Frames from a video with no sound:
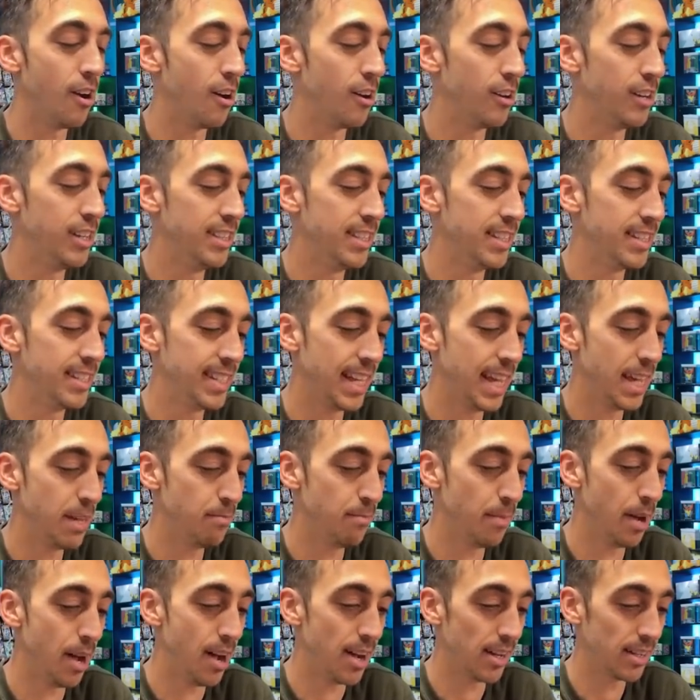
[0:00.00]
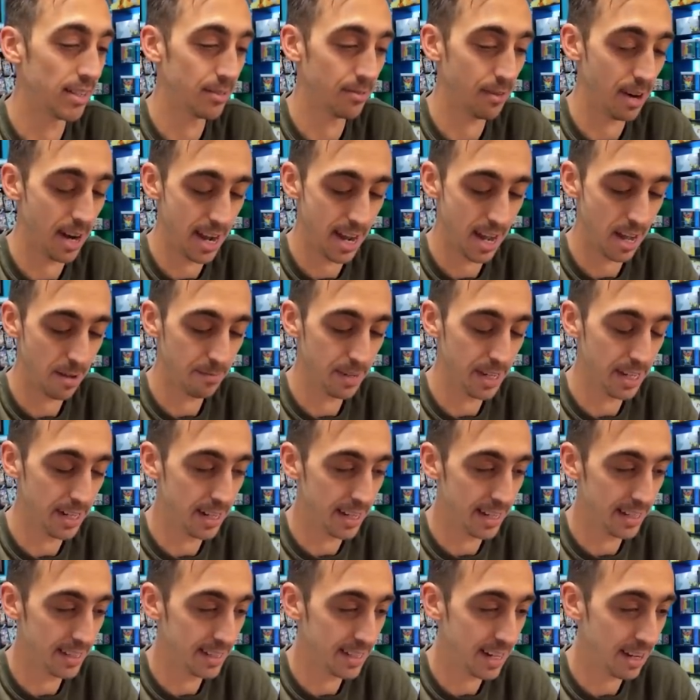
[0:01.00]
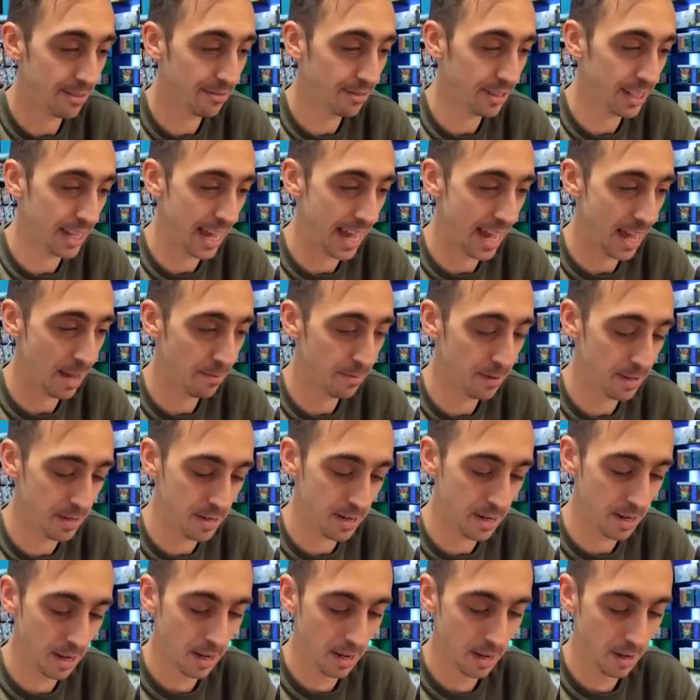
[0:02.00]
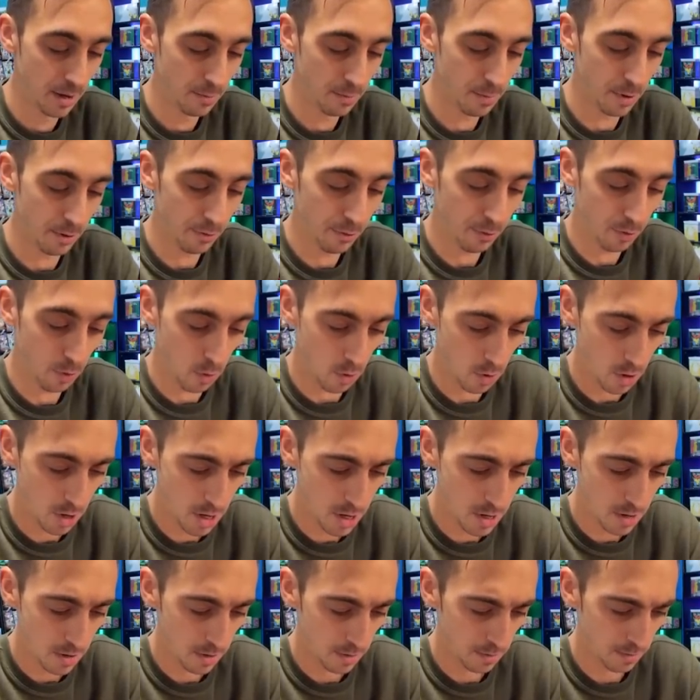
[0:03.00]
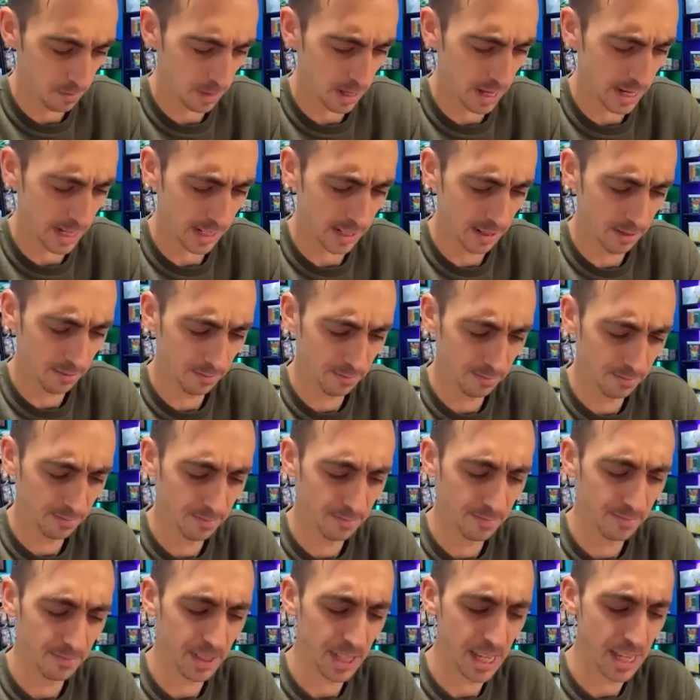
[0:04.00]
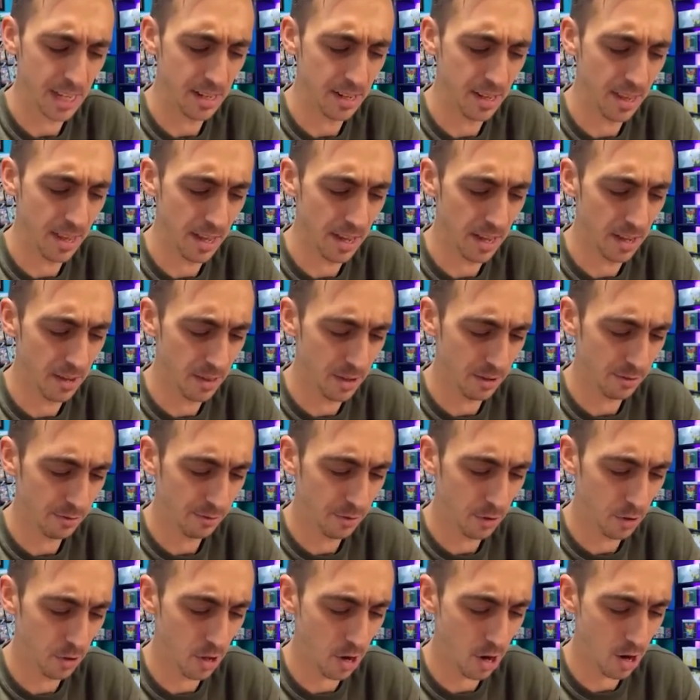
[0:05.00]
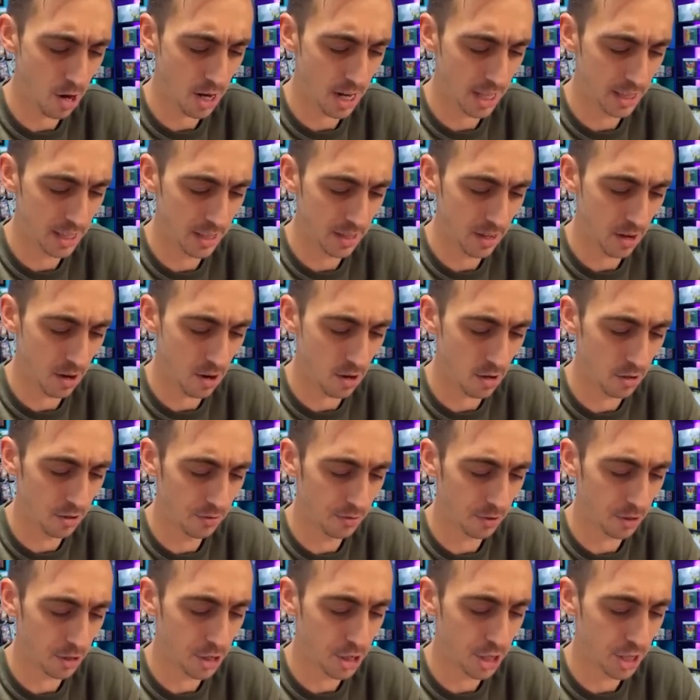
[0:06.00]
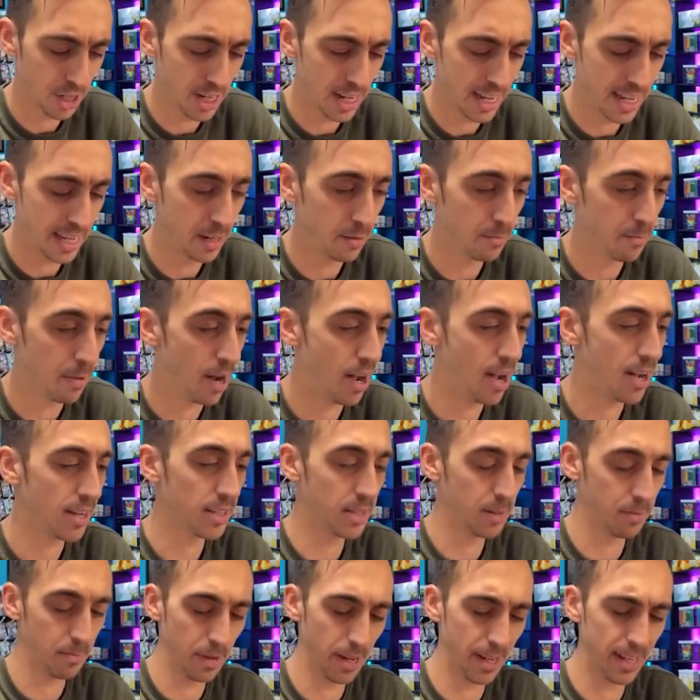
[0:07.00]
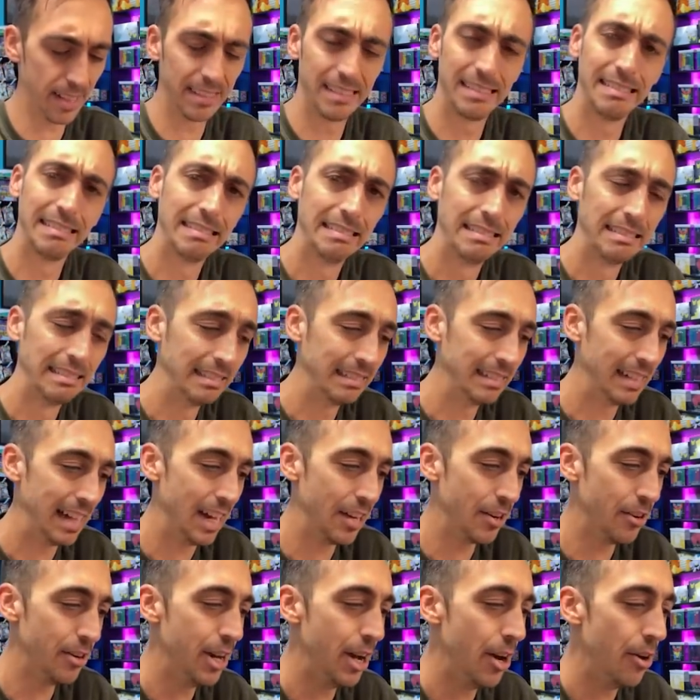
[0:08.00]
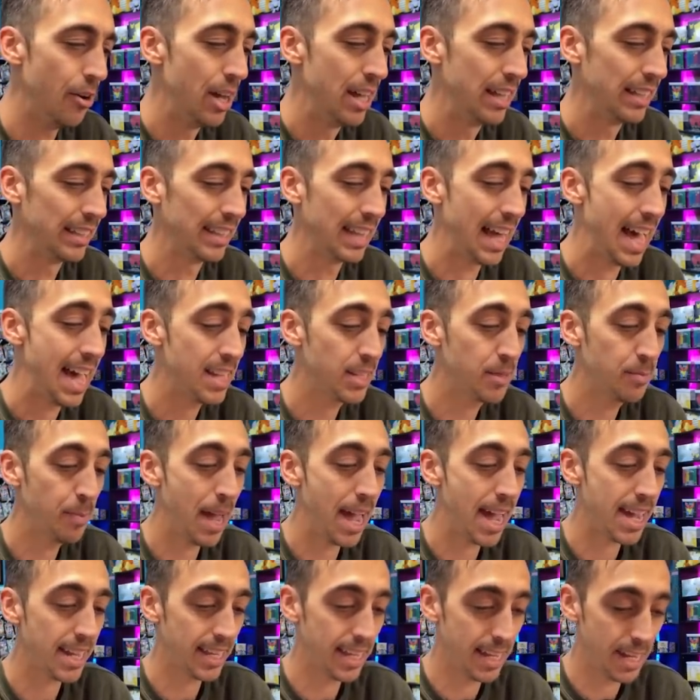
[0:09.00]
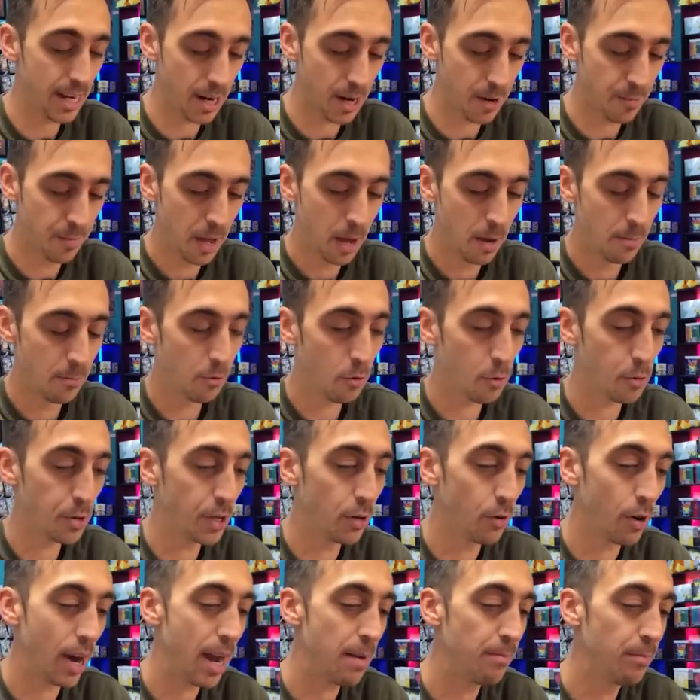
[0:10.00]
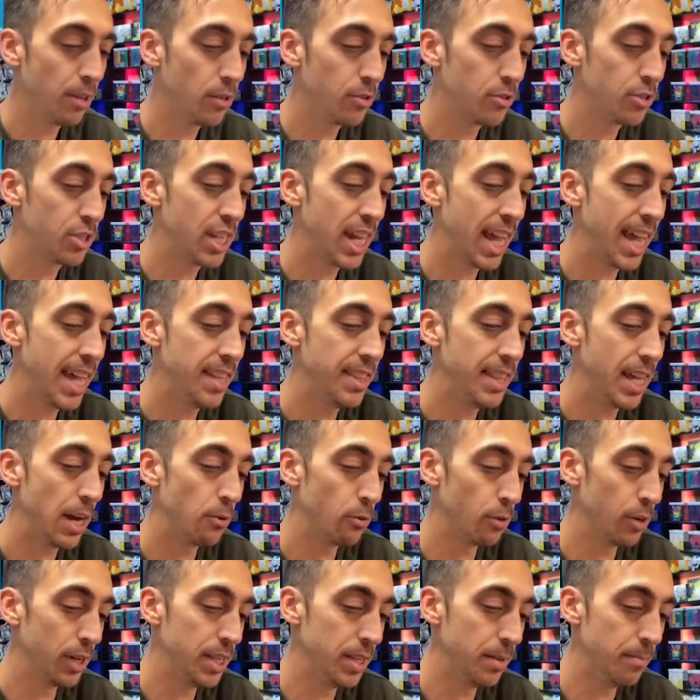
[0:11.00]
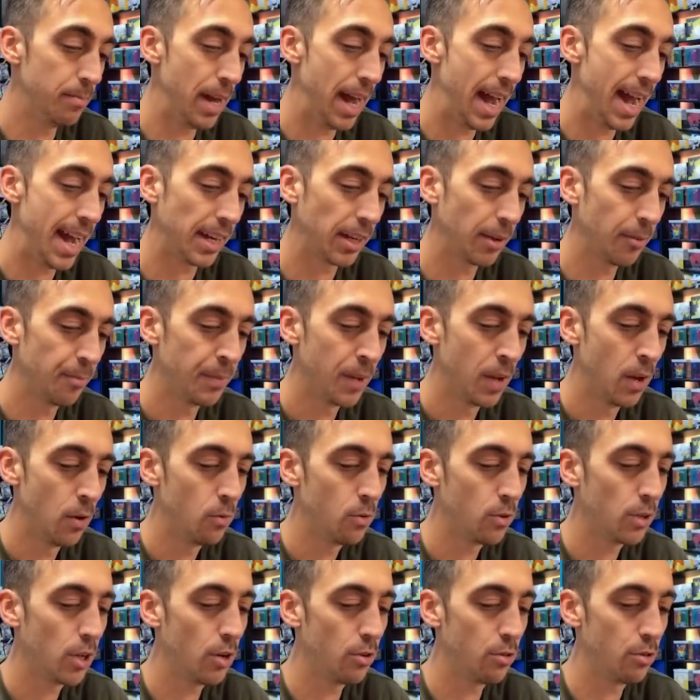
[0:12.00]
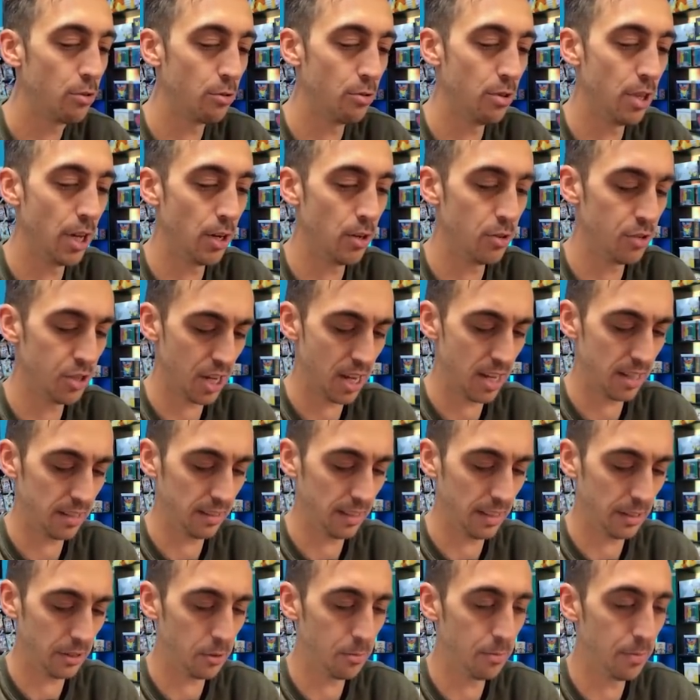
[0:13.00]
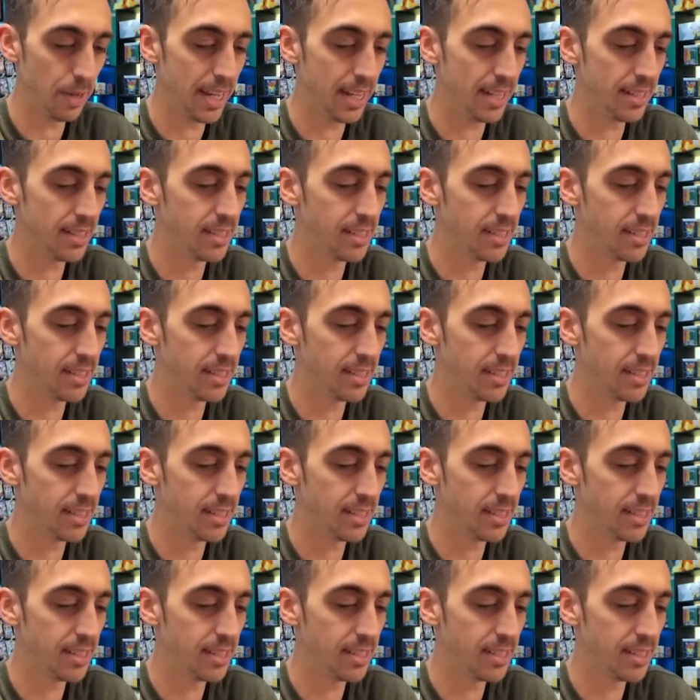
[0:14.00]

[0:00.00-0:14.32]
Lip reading: are in the same box, right? I mean, it's definitely happened before, like getting the full art and then the alt version in a box, but I don't know. Last pack here before we grab those 10 that were in the back. We'll go through those a little bit